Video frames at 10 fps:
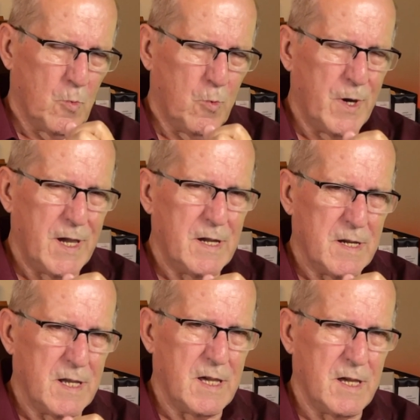we
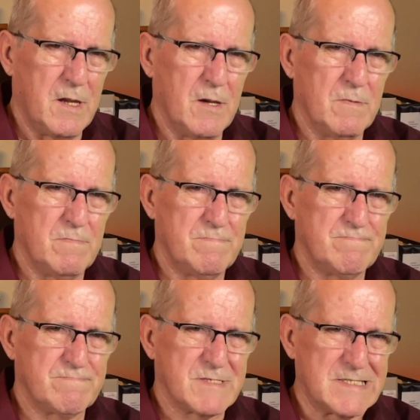need
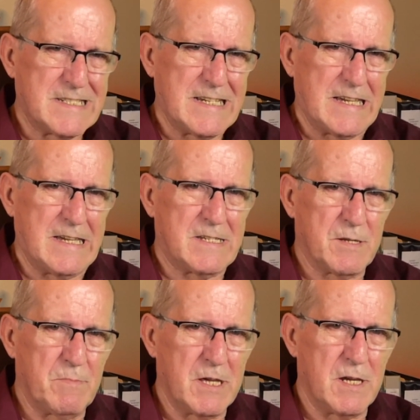today
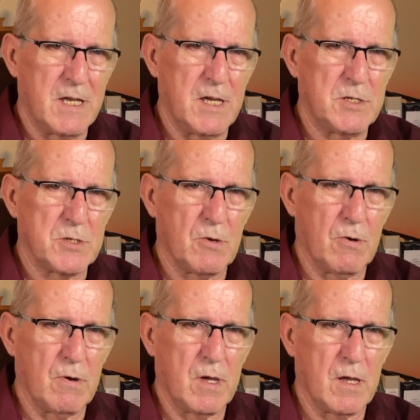to be needs
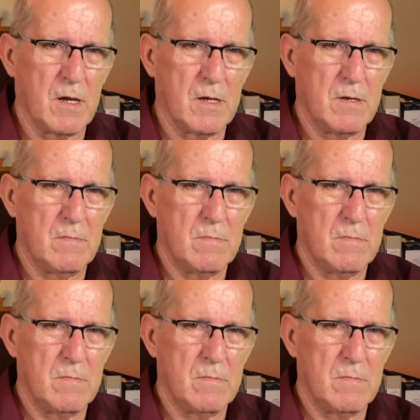oriented.